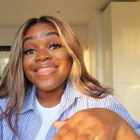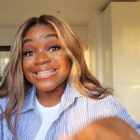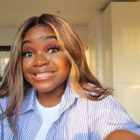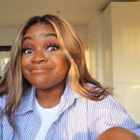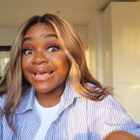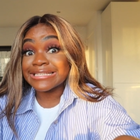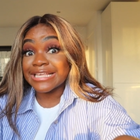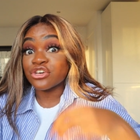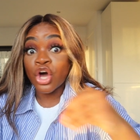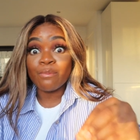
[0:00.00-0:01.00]
That's
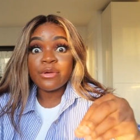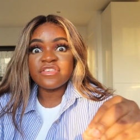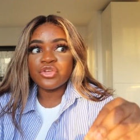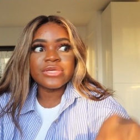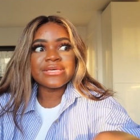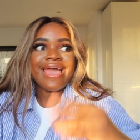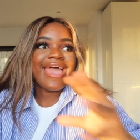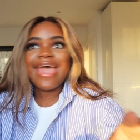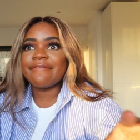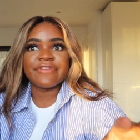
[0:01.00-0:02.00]
amazing. Cult Beauty, you can get
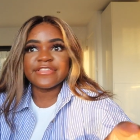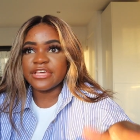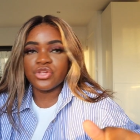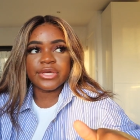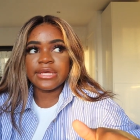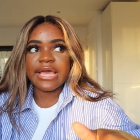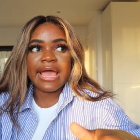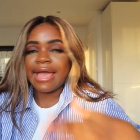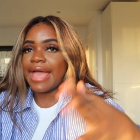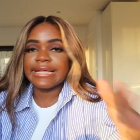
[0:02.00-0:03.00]
everything. You can
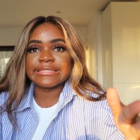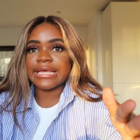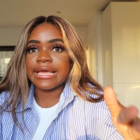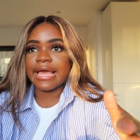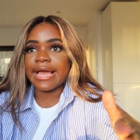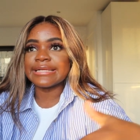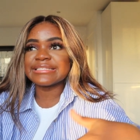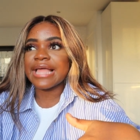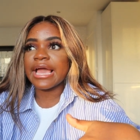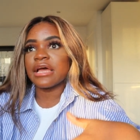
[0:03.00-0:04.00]
get any skincare.
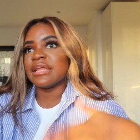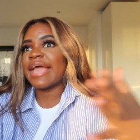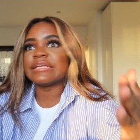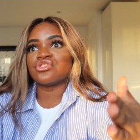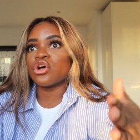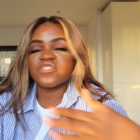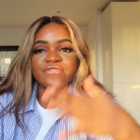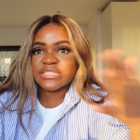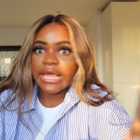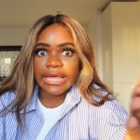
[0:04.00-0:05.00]
It's like an ASOS
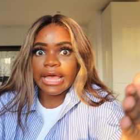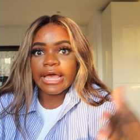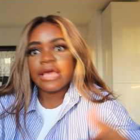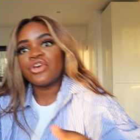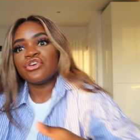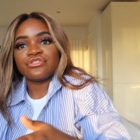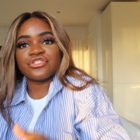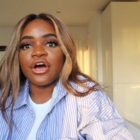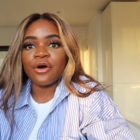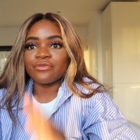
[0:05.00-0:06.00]
for skincare.
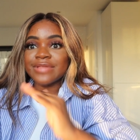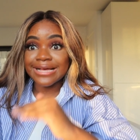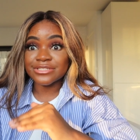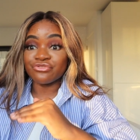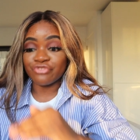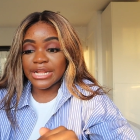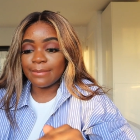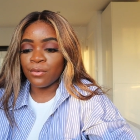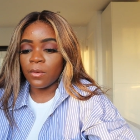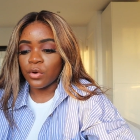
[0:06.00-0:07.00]
So that is a really
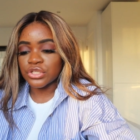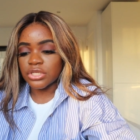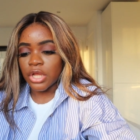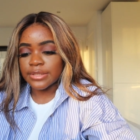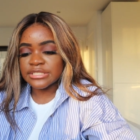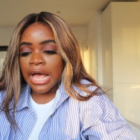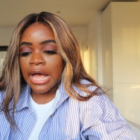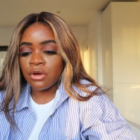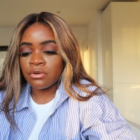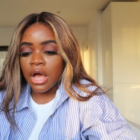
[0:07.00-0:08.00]
important one to note
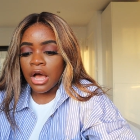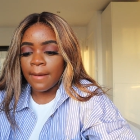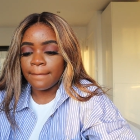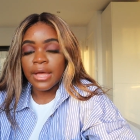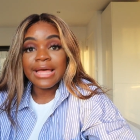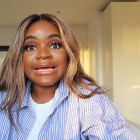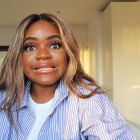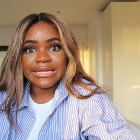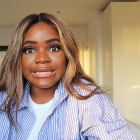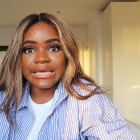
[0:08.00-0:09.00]
down.
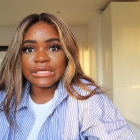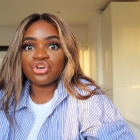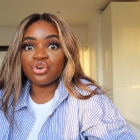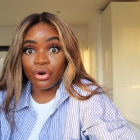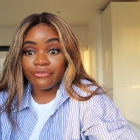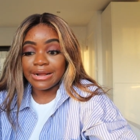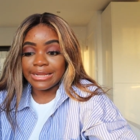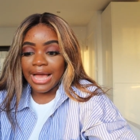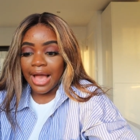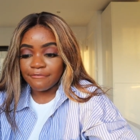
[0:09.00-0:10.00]
Clinique
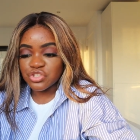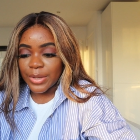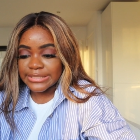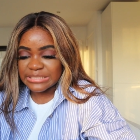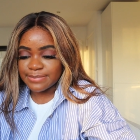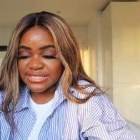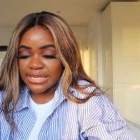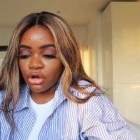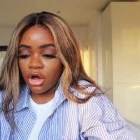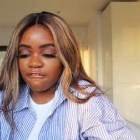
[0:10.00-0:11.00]
currently have
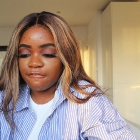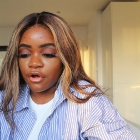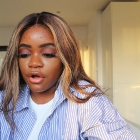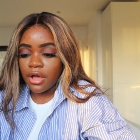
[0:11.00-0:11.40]
20% off.